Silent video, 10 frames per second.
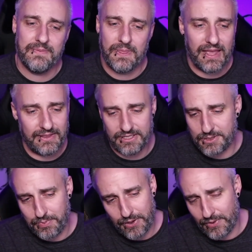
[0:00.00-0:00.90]
and
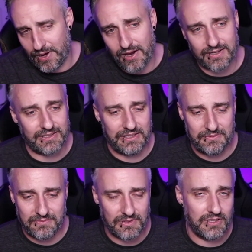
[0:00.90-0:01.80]
just
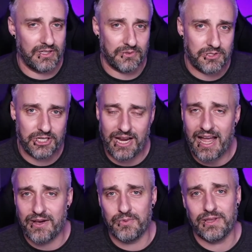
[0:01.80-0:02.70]
periodically,
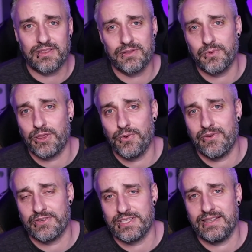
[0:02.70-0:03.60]
chat with
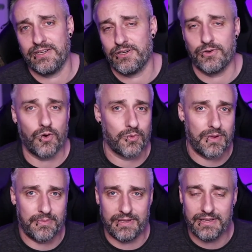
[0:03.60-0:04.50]
whoever's in there, or
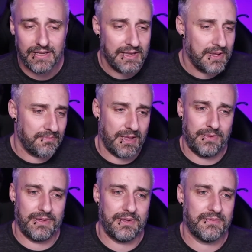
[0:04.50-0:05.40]
maybe
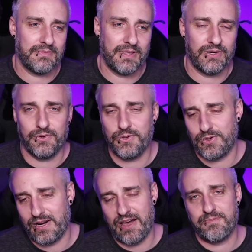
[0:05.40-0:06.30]
you
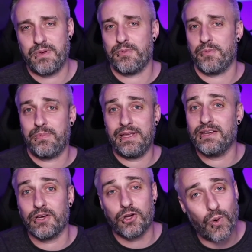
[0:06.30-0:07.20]
can have people
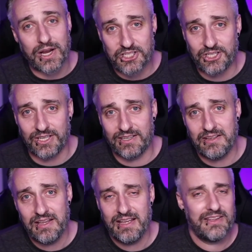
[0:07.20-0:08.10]
pin a
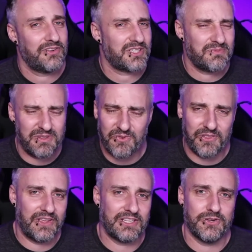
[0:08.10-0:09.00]
question. There's
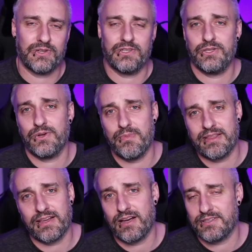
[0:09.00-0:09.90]
different things you can do to
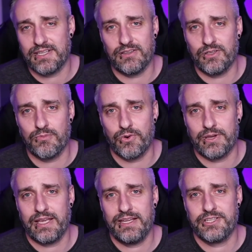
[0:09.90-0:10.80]
make the content a little more
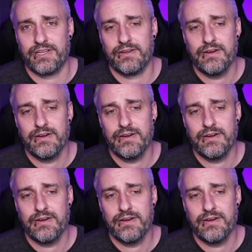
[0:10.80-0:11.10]
engaging.